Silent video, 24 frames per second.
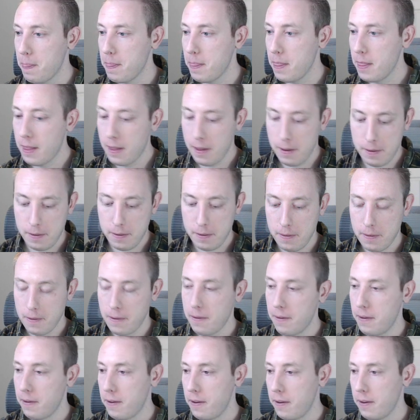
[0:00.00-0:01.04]

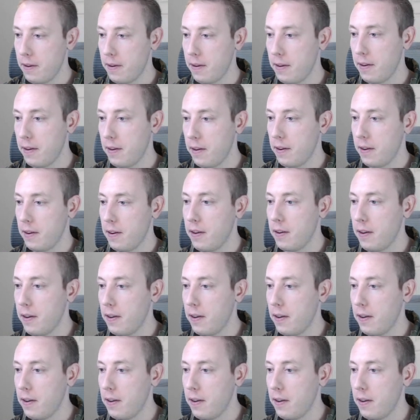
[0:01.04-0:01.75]
(no one is talking)